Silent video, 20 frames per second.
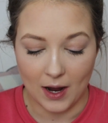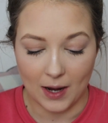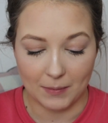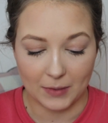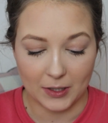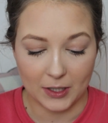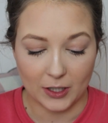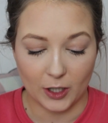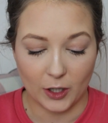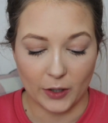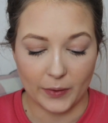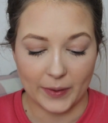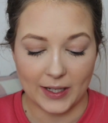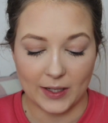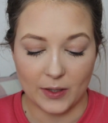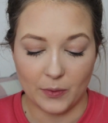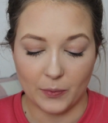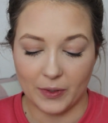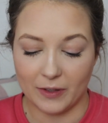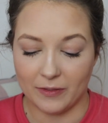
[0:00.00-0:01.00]
I'm going to go
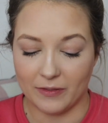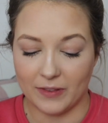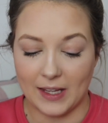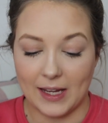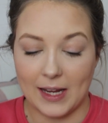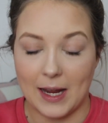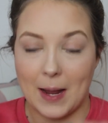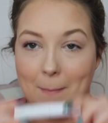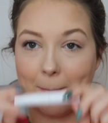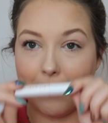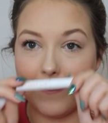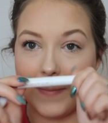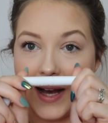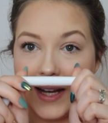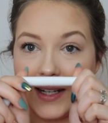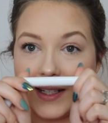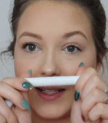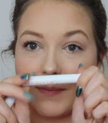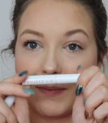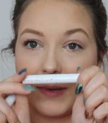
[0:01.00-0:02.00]
in with the
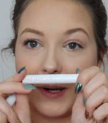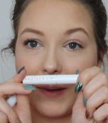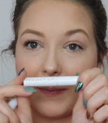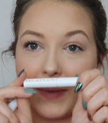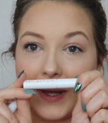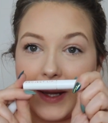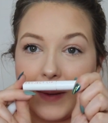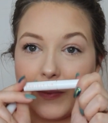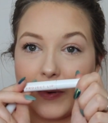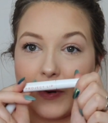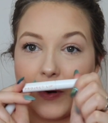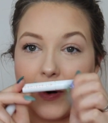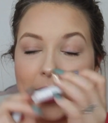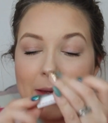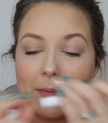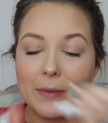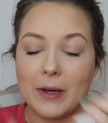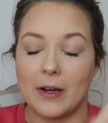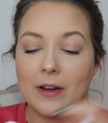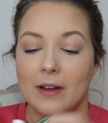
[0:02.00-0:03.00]
matte plumping
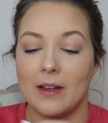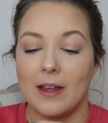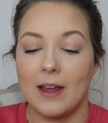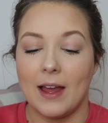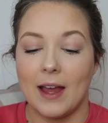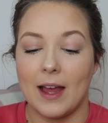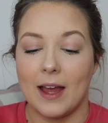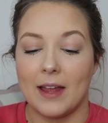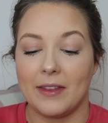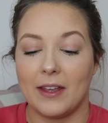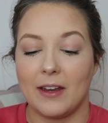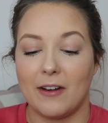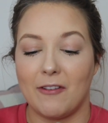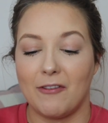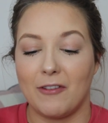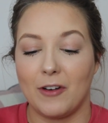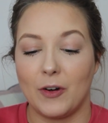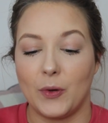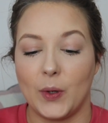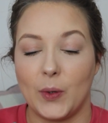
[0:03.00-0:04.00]
primer and then
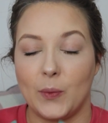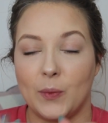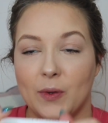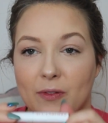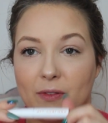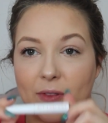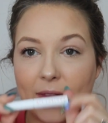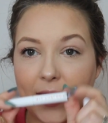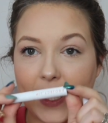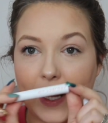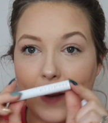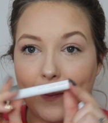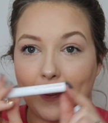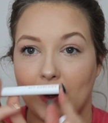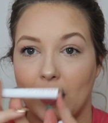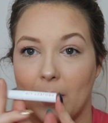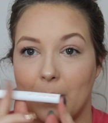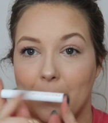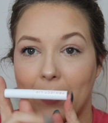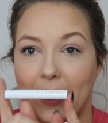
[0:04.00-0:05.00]
follow it with the
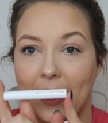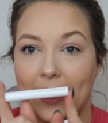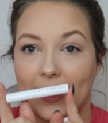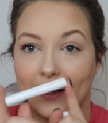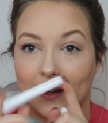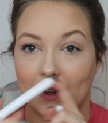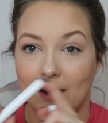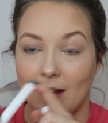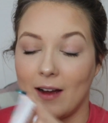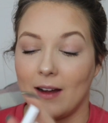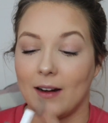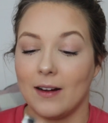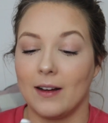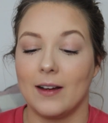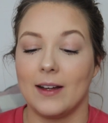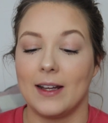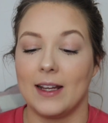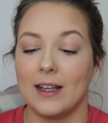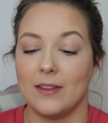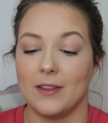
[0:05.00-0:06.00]
plump and
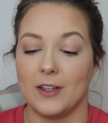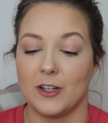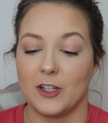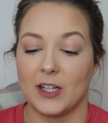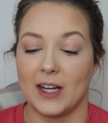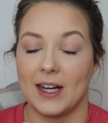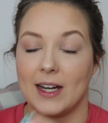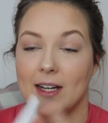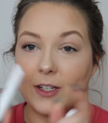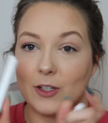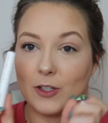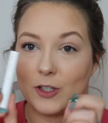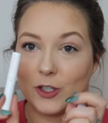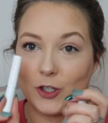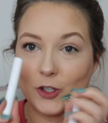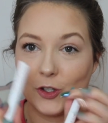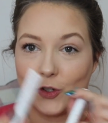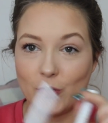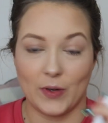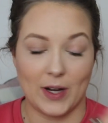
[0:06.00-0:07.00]
colour in the shade
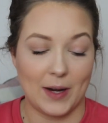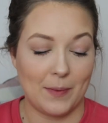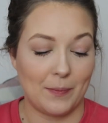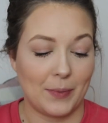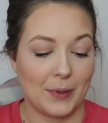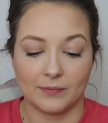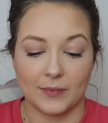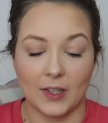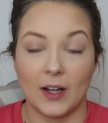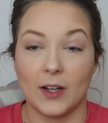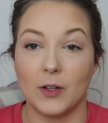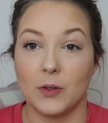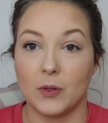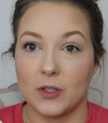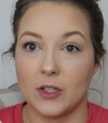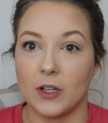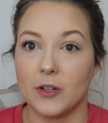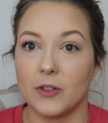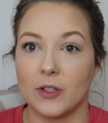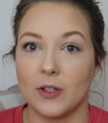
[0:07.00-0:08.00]
Strip. I
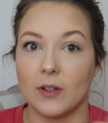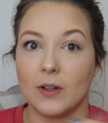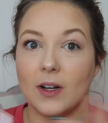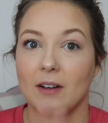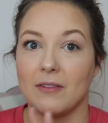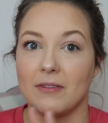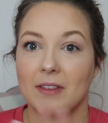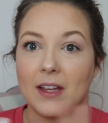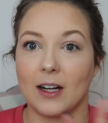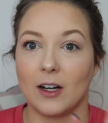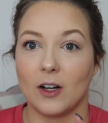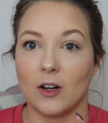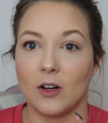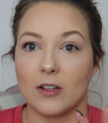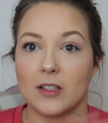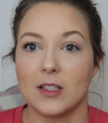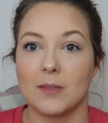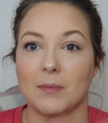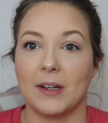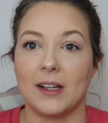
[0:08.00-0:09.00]
also do love their
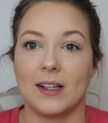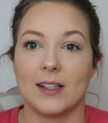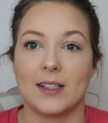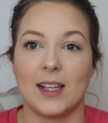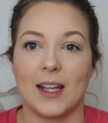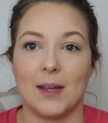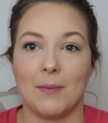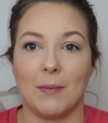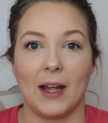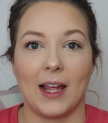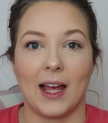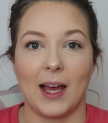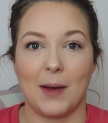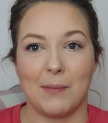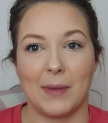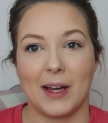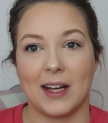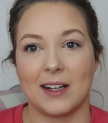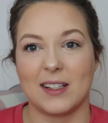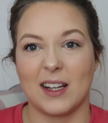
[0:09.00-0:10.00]
gloss, but it's in my
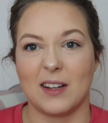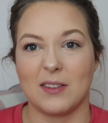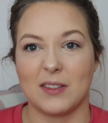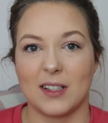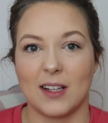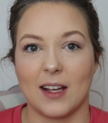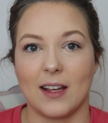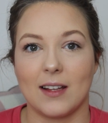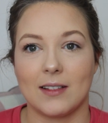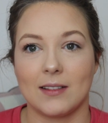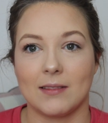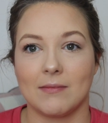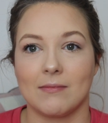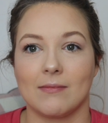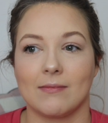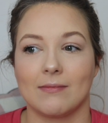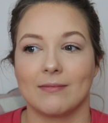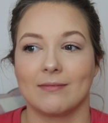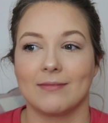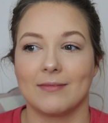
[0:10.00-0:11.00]
handbag downstairs,
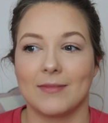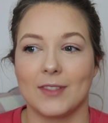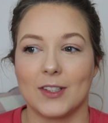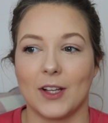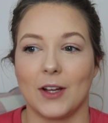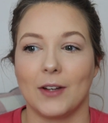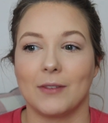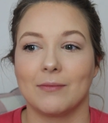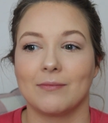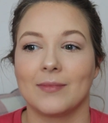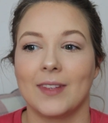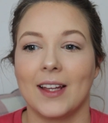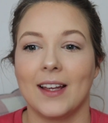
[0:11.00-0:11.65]
so I'm